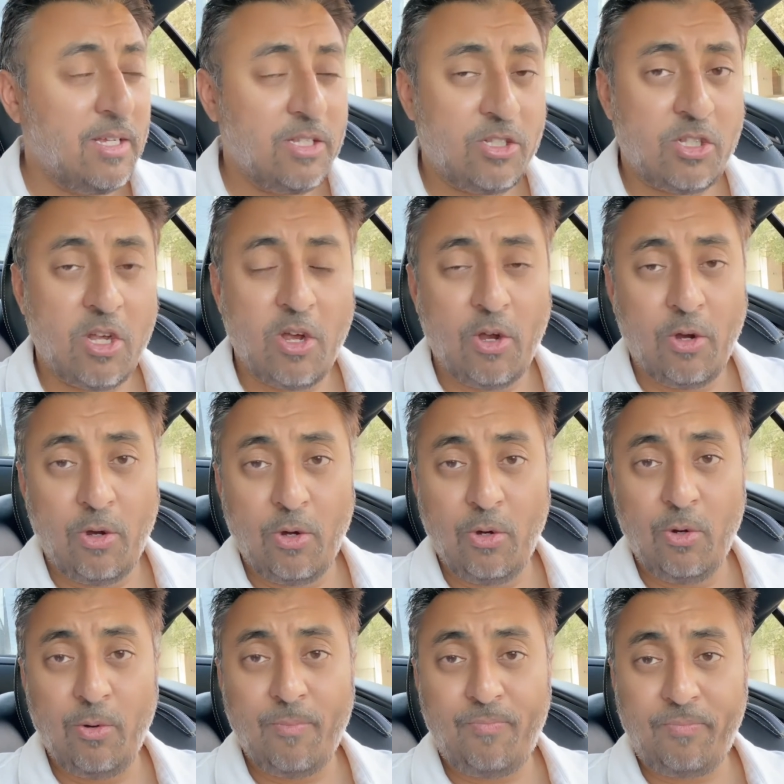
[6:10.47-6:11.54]

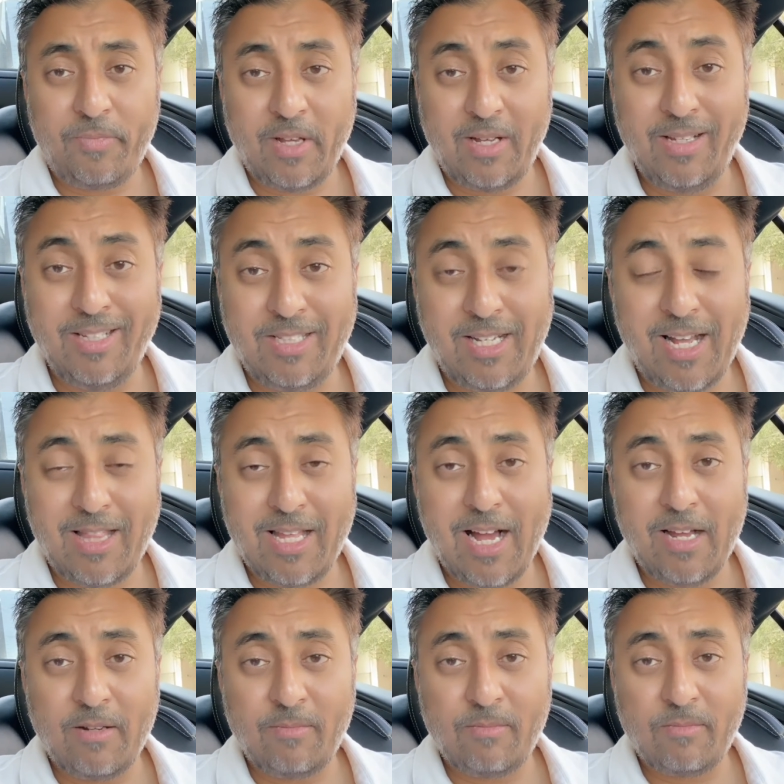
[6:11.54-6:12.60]
So I need to get
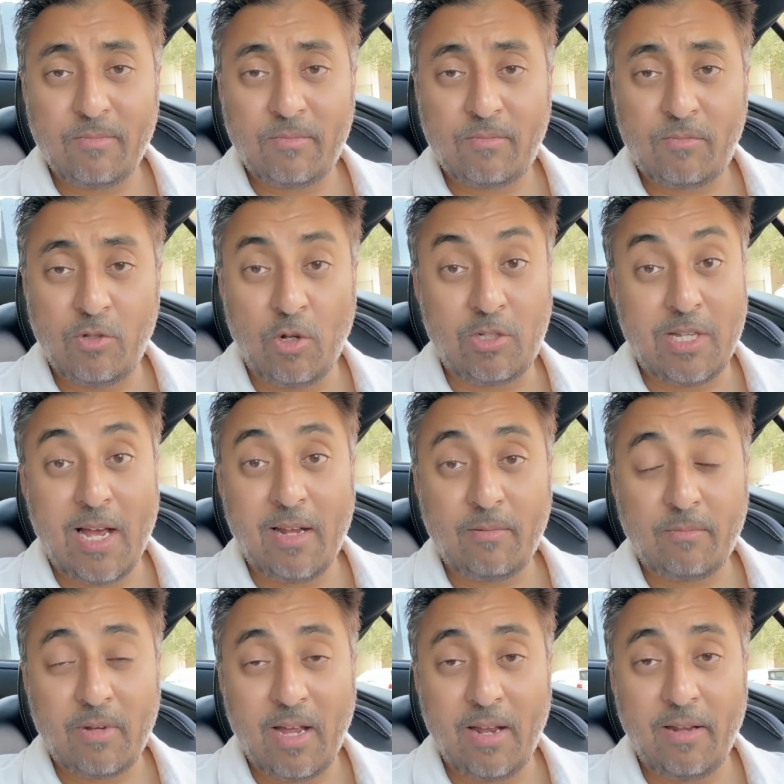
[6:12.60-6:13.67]
that looked at
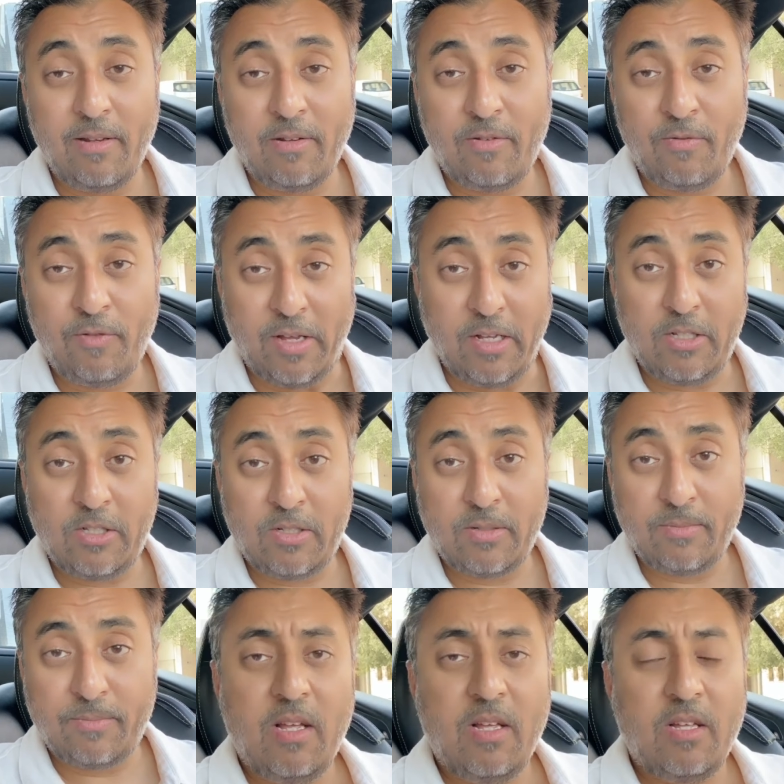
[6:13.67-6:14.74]
and fixed.
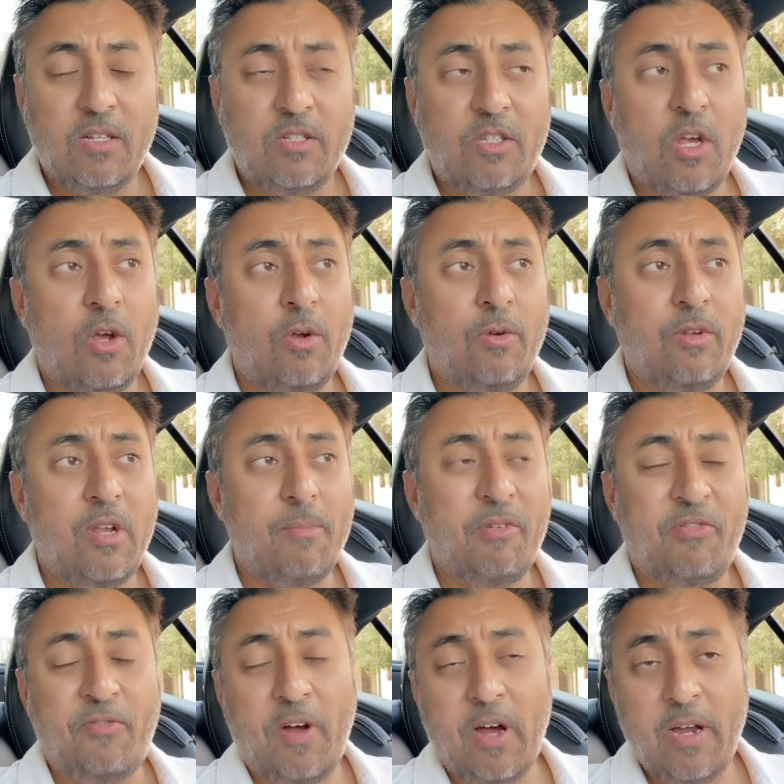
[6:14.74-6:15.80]
So
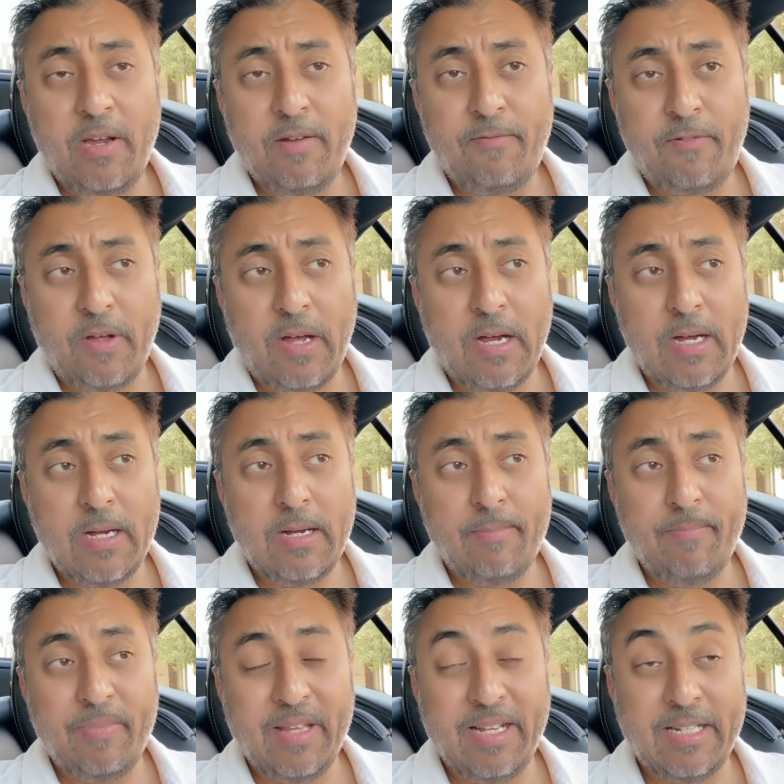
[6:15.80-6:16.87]
number 5,
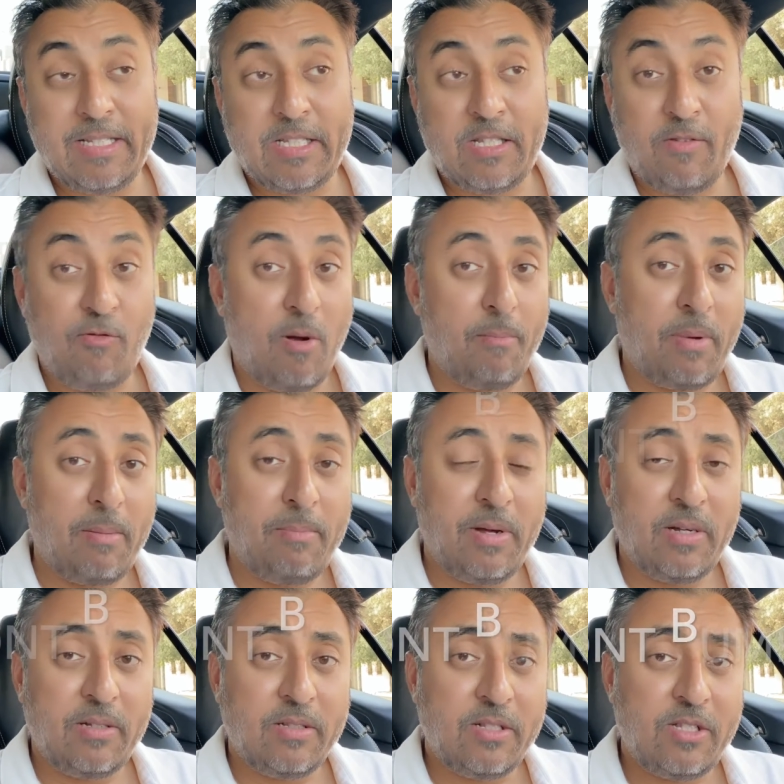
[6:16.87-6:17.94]
it's the front
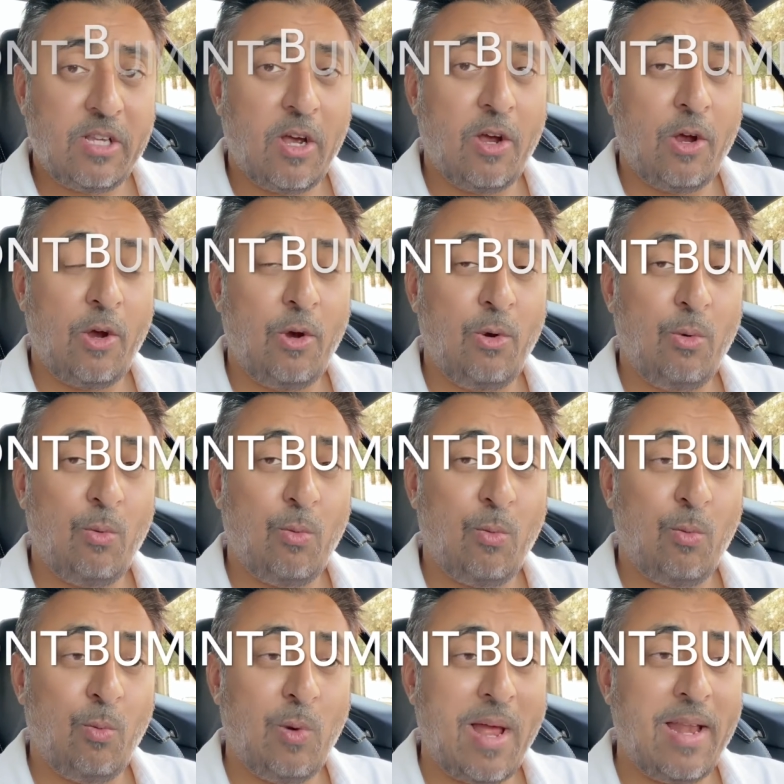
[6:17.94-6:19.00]
bumper. So
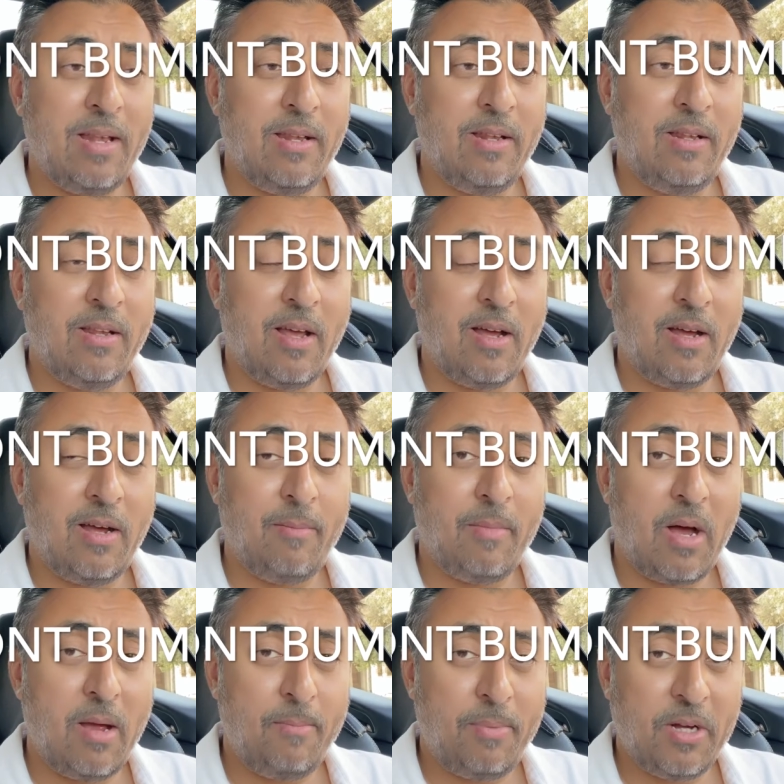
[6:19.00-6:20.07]
when
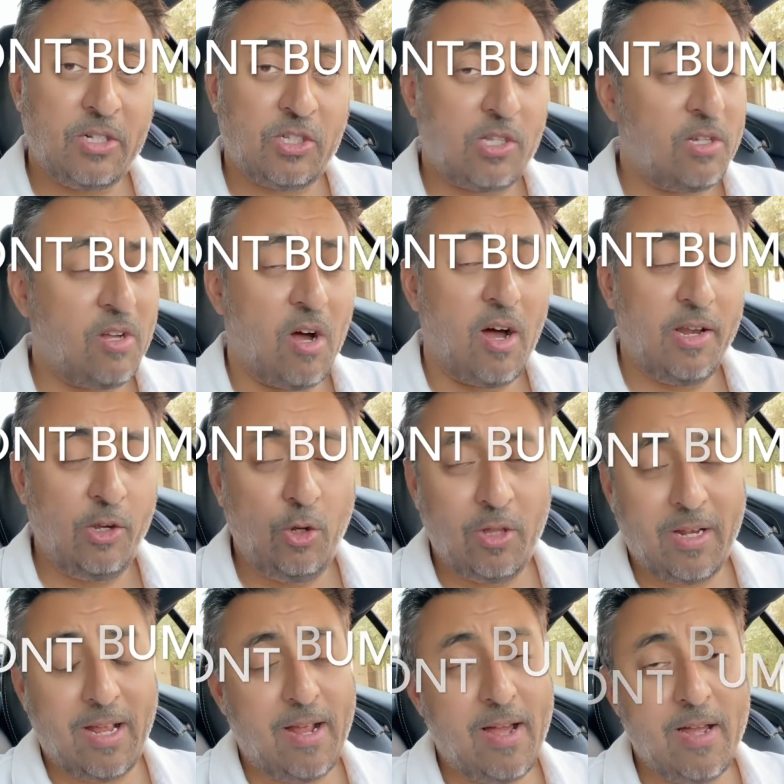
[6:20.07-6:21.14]
I purchased the car, I knew
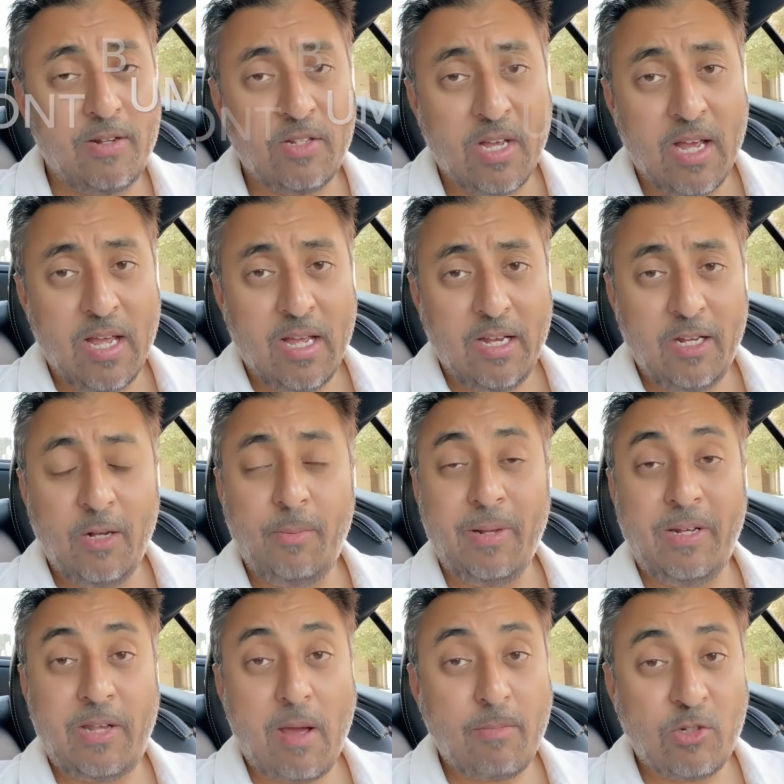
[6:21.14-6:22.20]
that it had a little bit
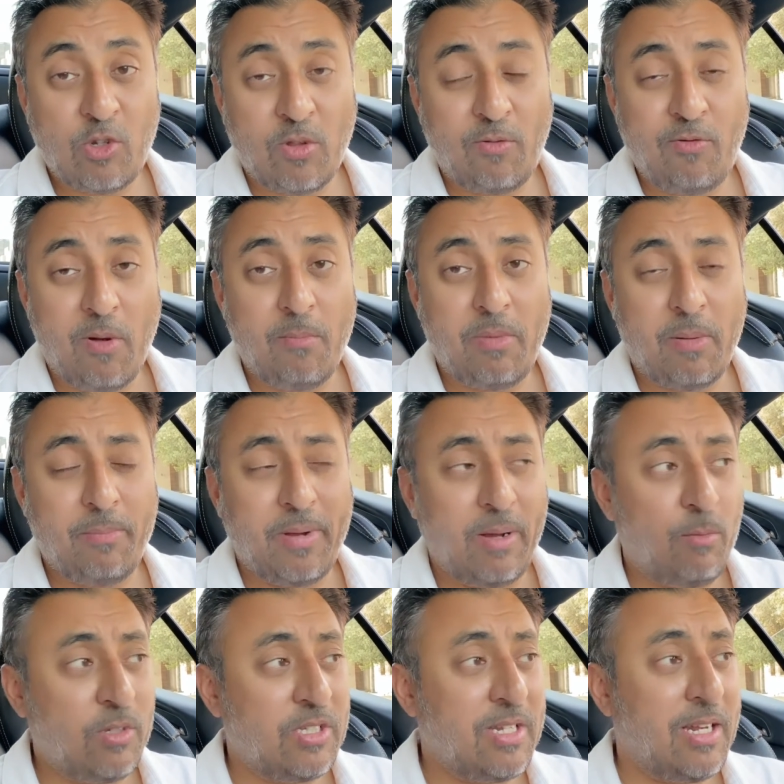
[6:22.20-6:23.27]
of damage on the front bumper.
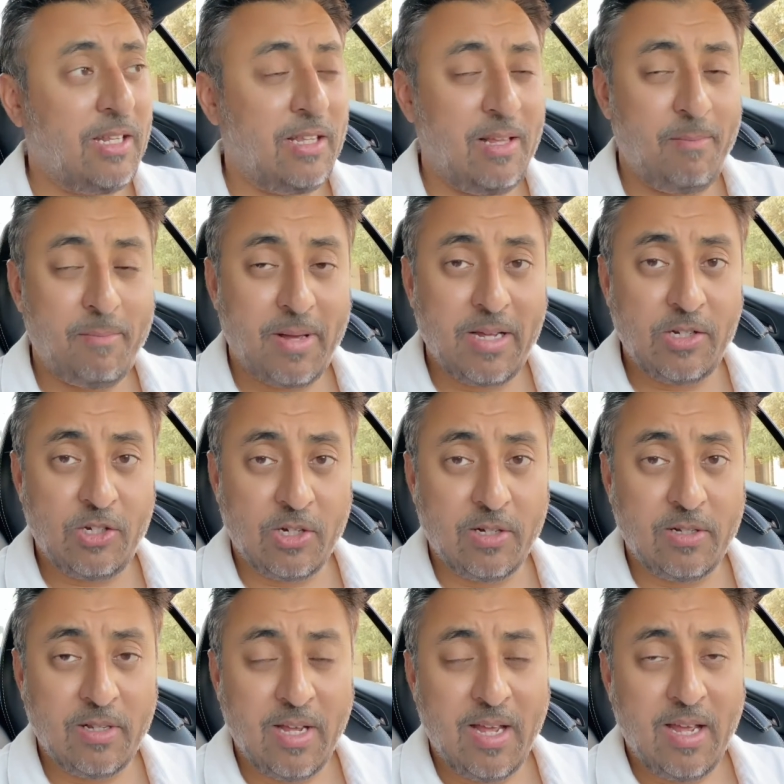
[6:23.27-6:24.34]
It wasn't anything
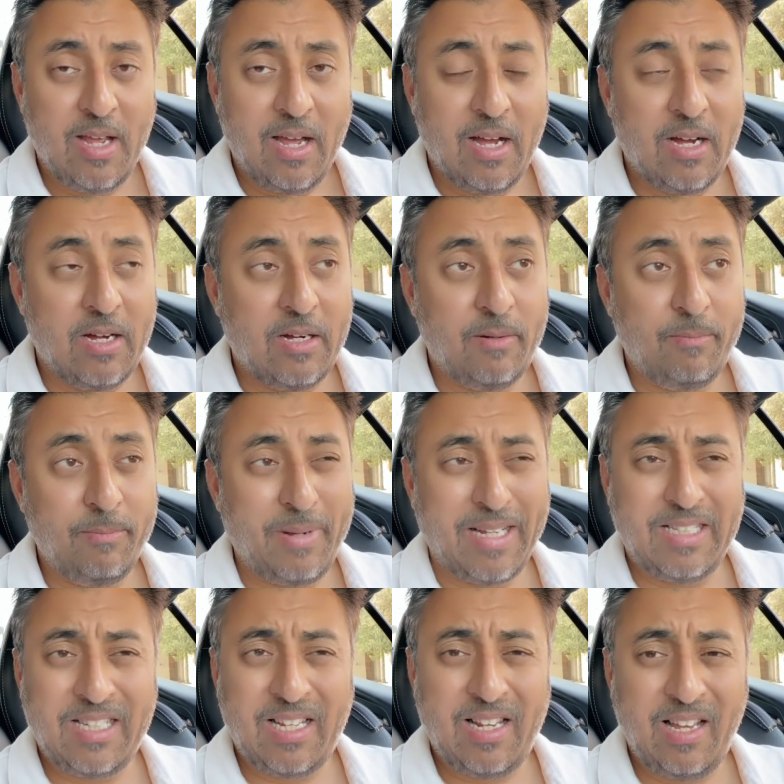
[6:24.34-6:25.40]
major.
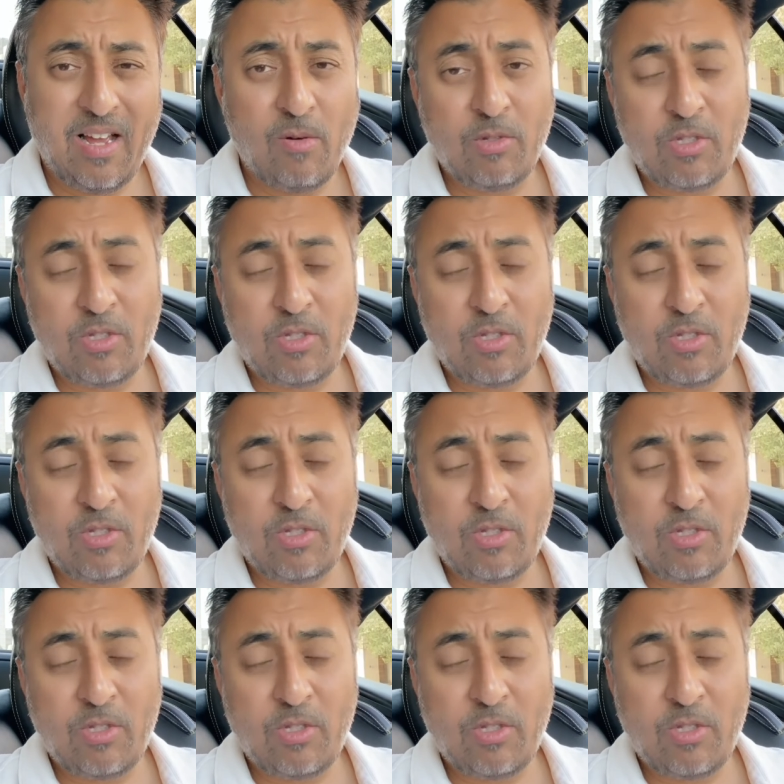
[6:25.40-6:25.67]
Basically, I was